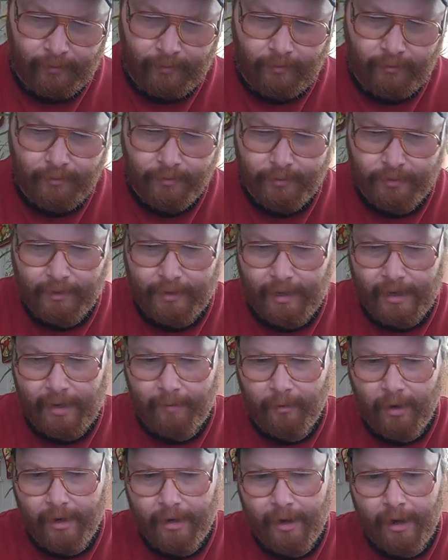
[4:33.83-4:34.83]
You stick
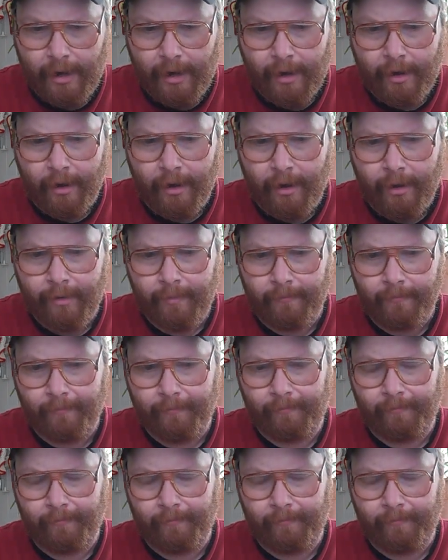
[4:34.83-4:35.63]
him right down in there.